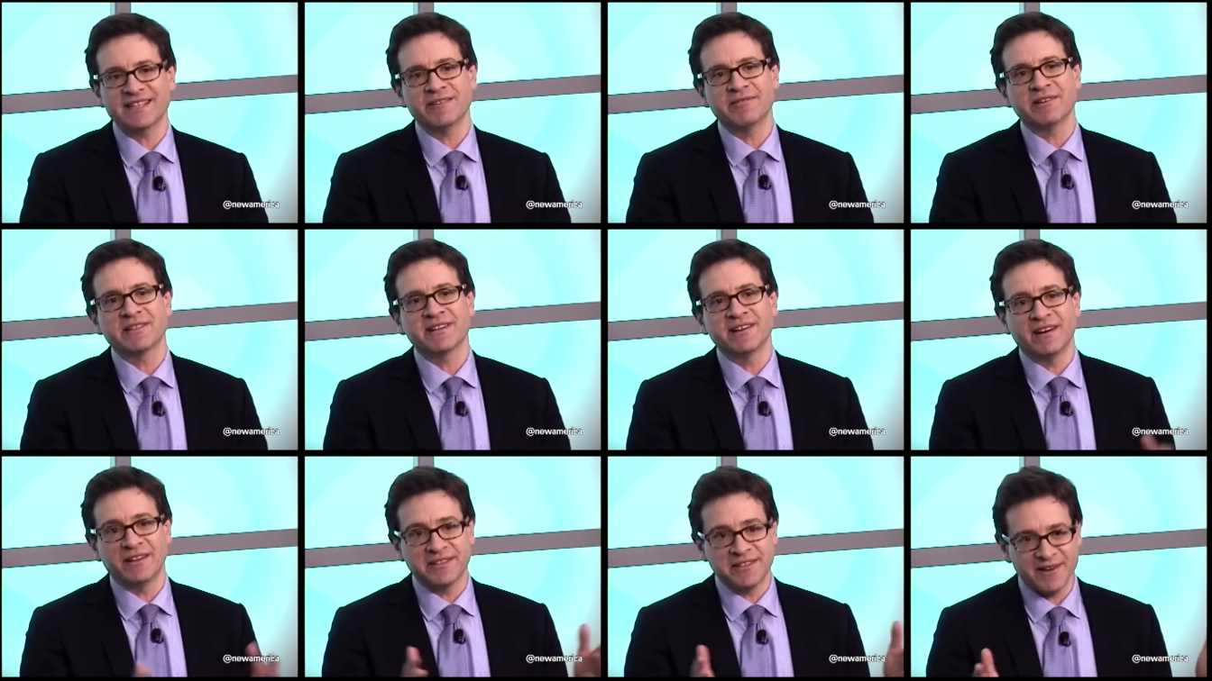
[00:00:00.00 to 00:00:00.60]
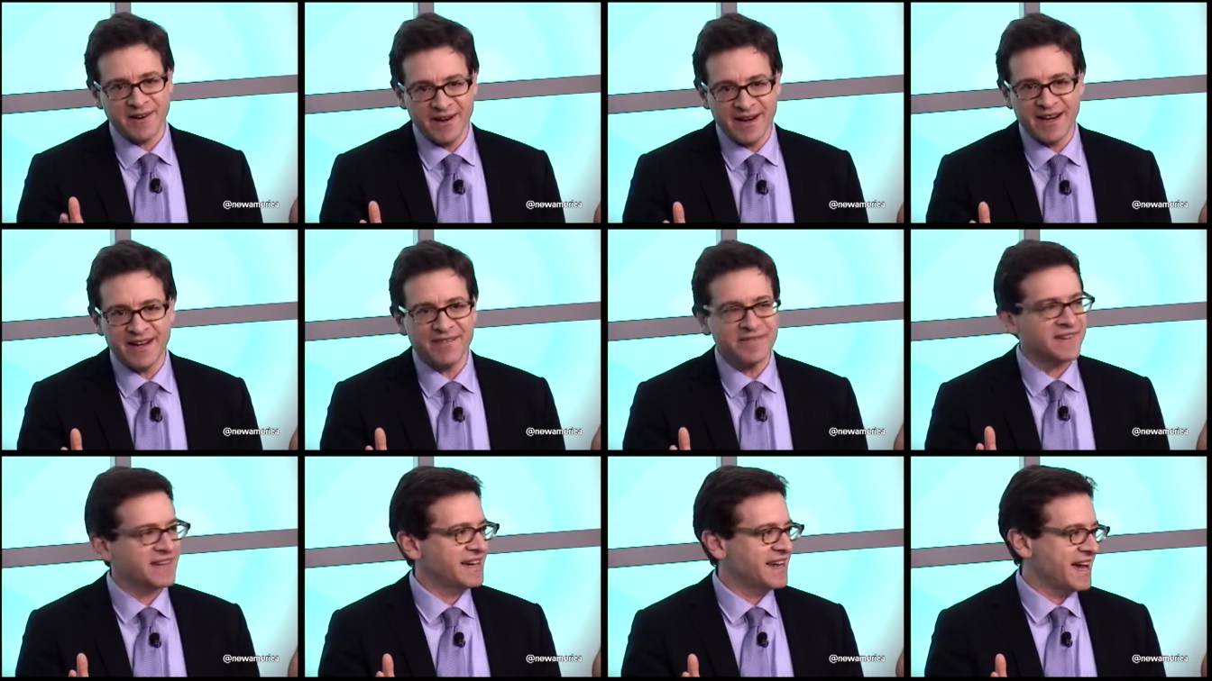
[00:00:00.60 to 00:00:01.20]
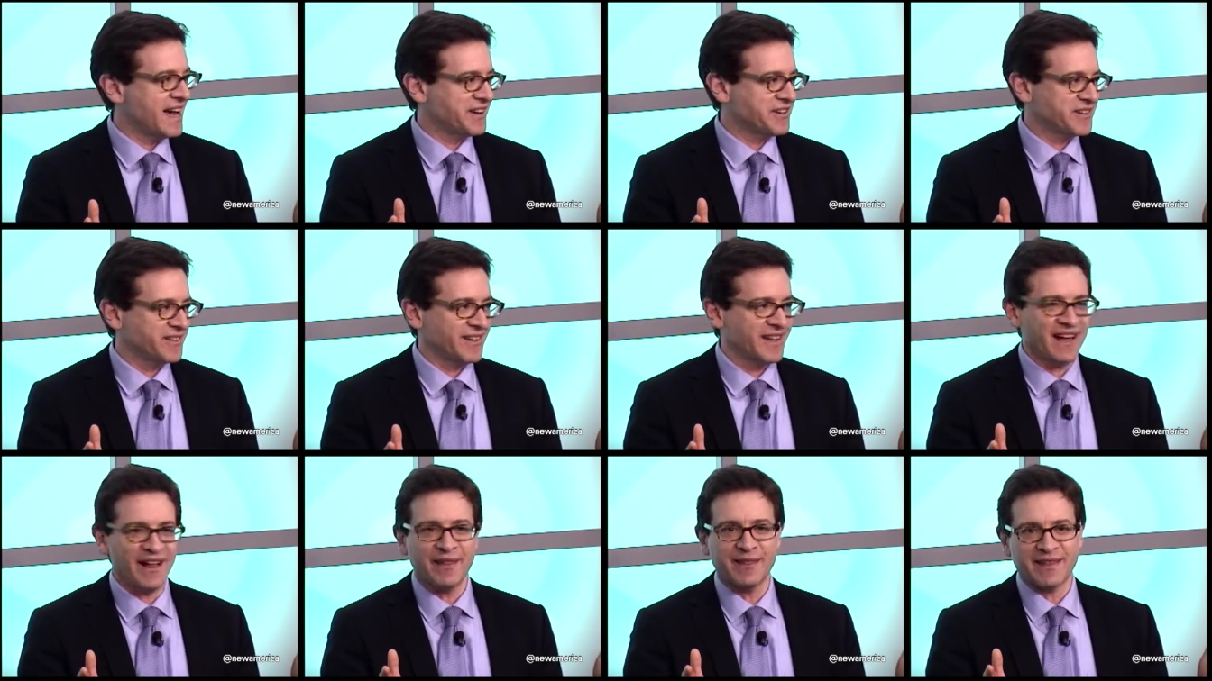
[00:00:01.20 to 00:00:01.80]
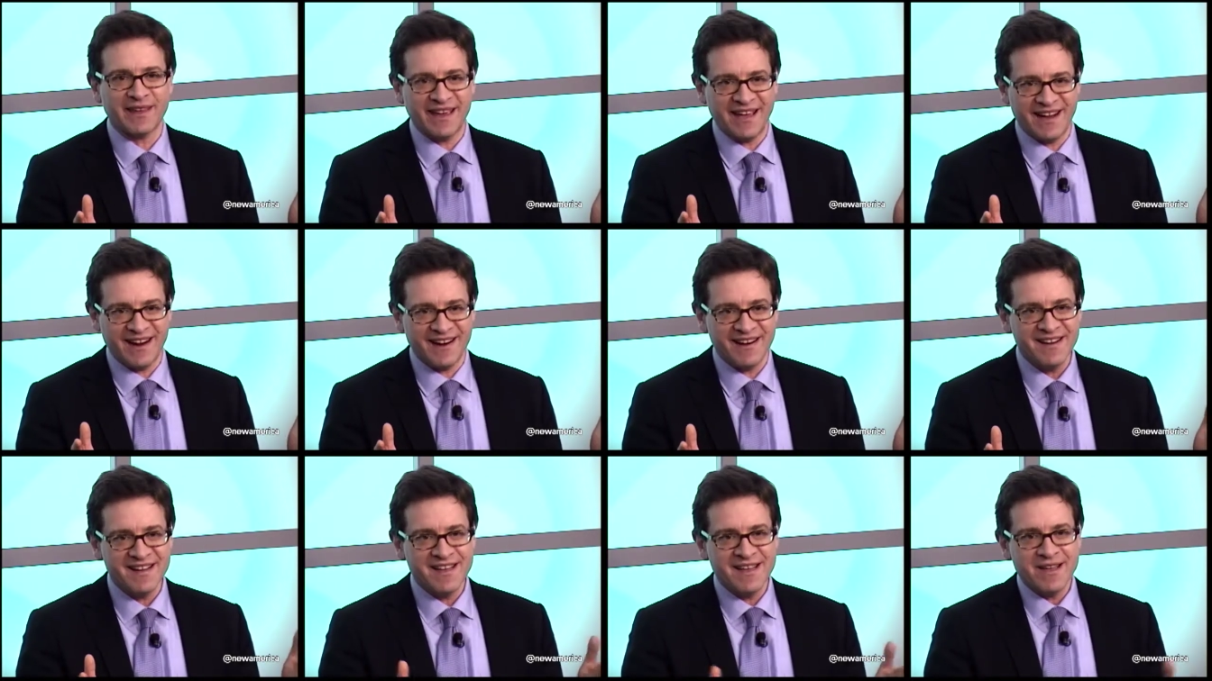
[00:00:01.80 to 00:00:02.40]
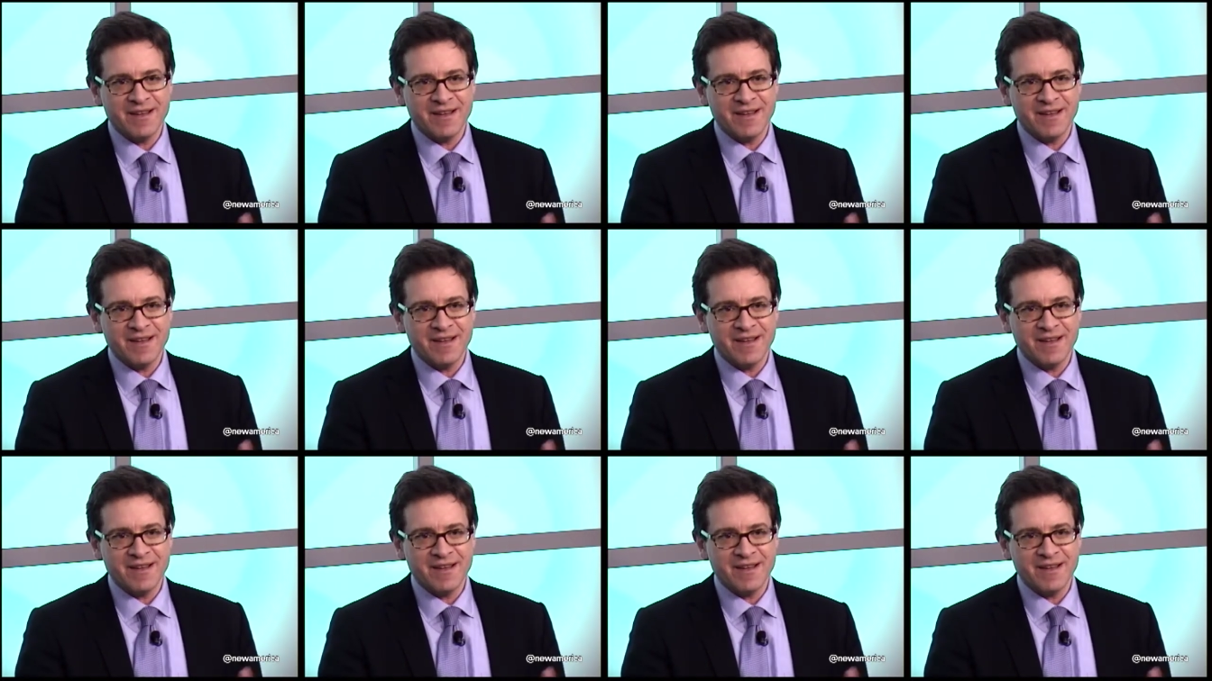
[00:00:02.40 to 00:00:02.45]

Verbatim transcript: It was an alternative to national health care.